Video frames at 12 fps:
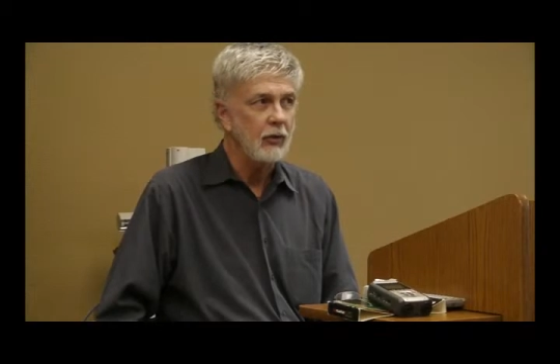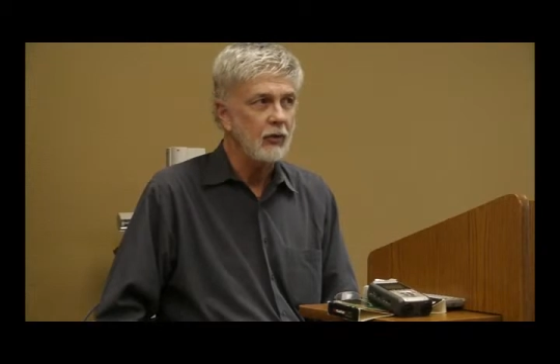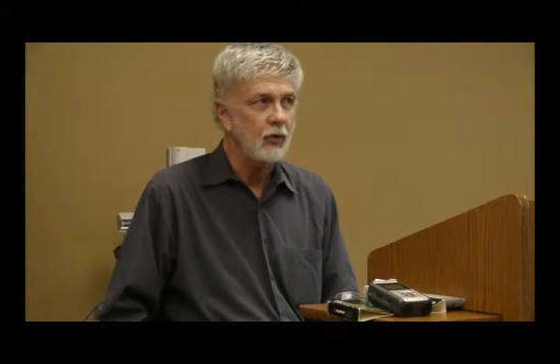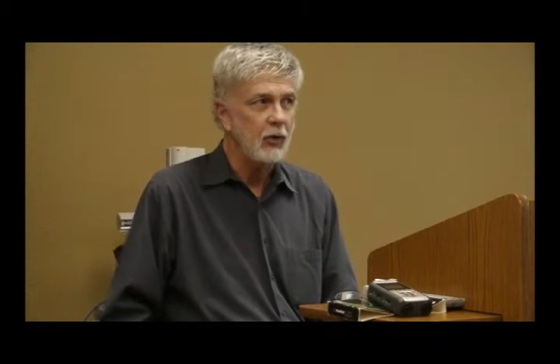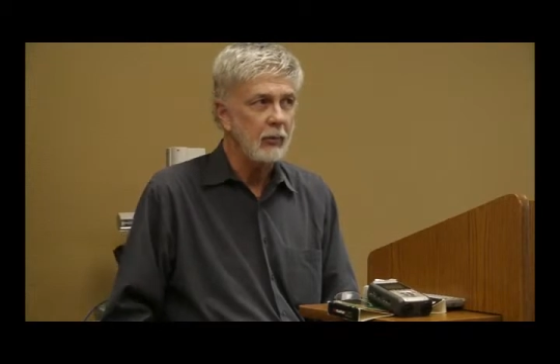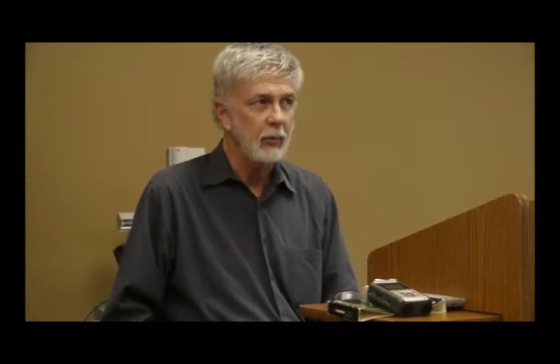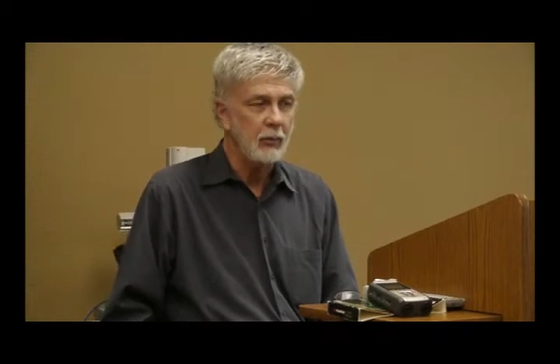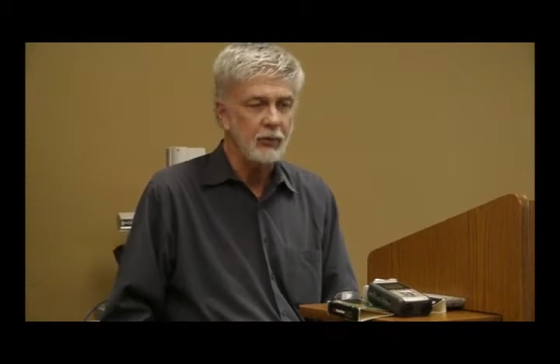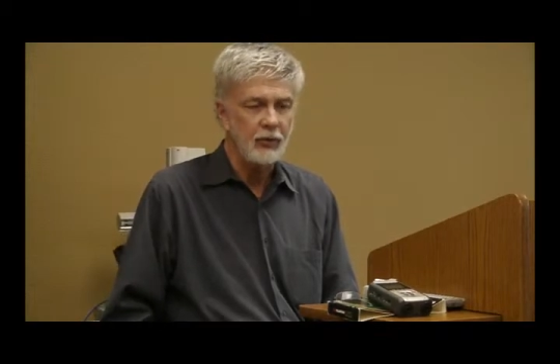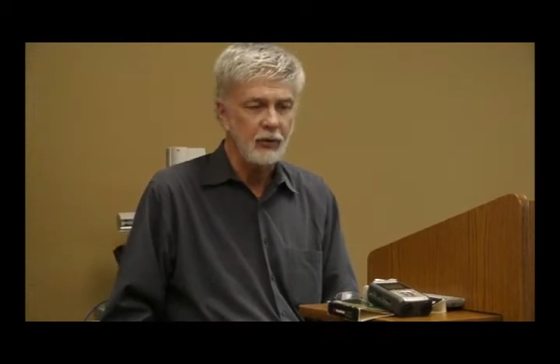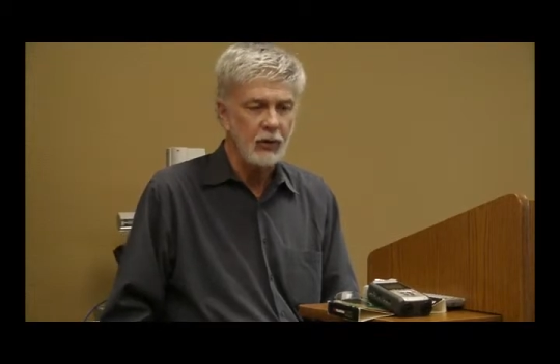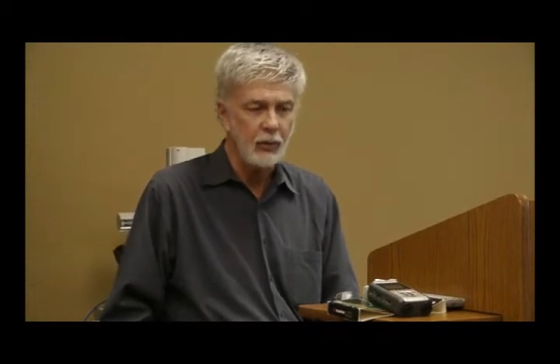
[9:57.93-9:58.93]

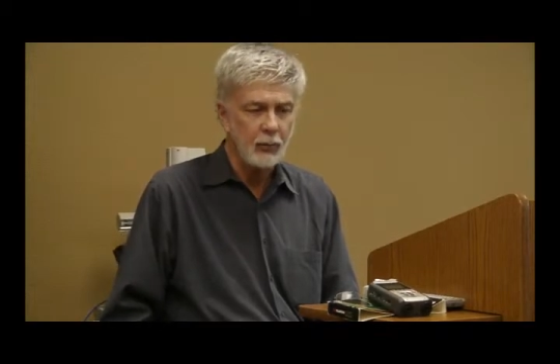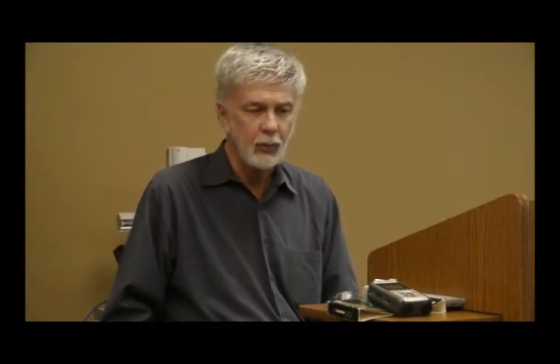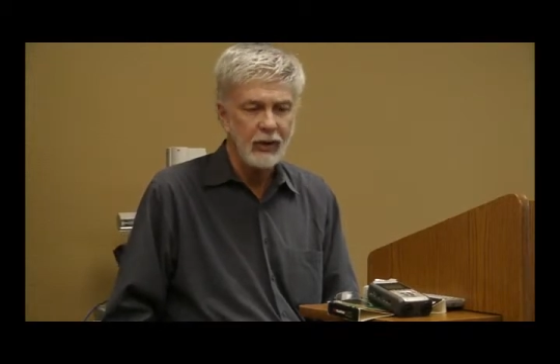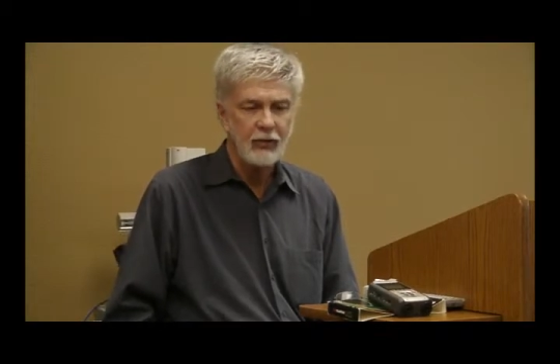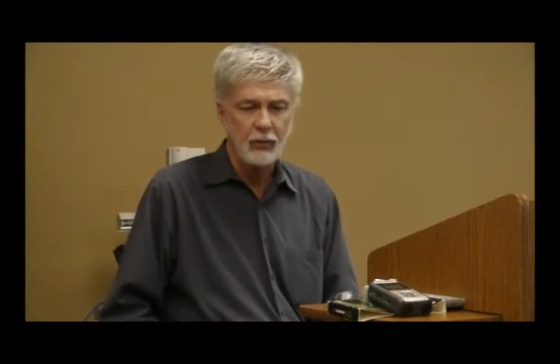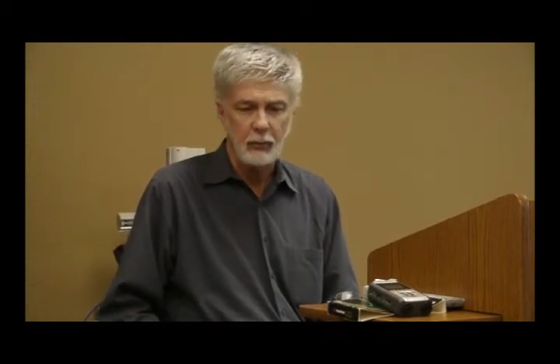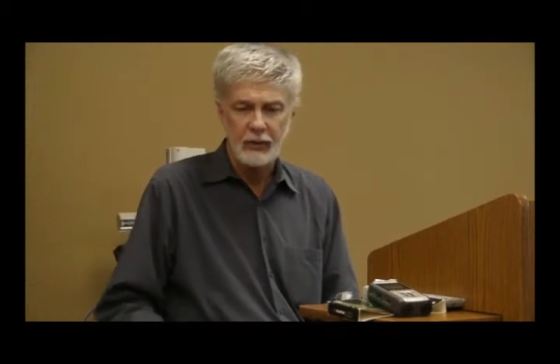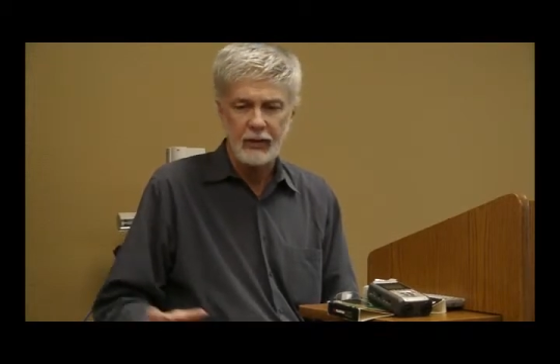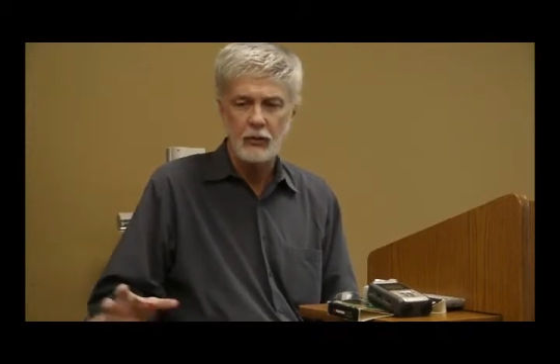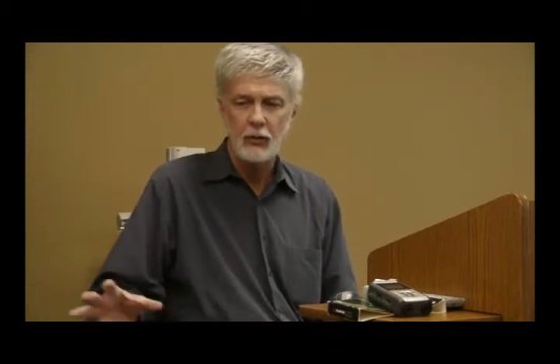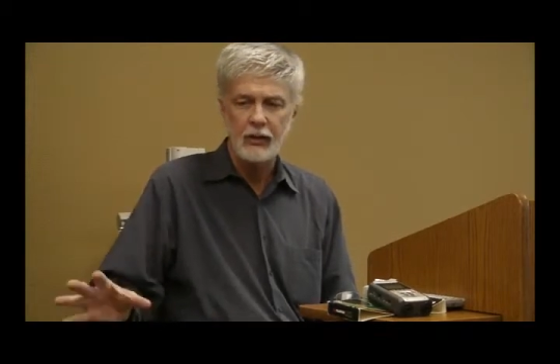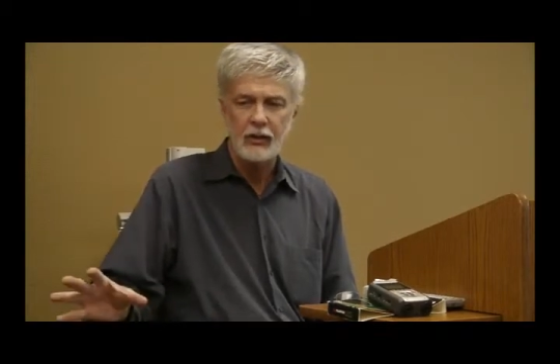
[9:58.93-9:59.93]
treatment-resistant depression, but
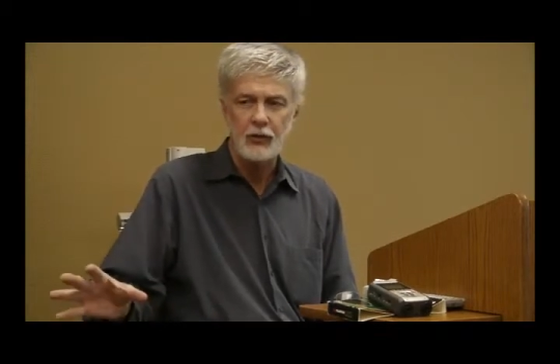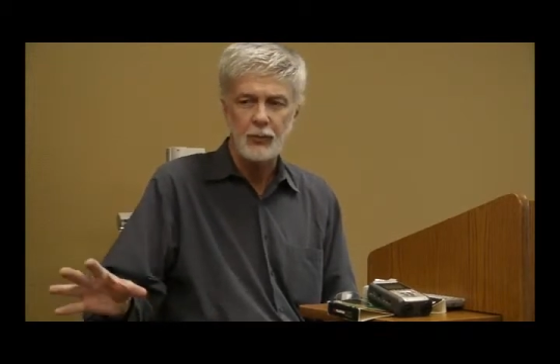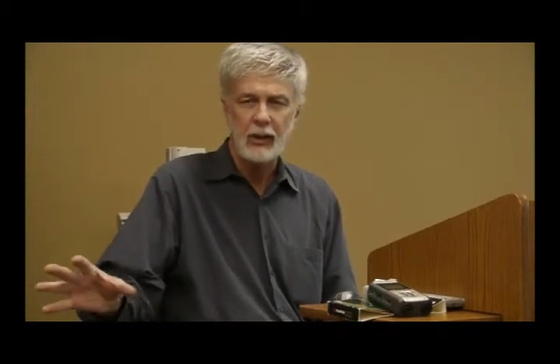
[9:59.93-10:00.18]
they looked at these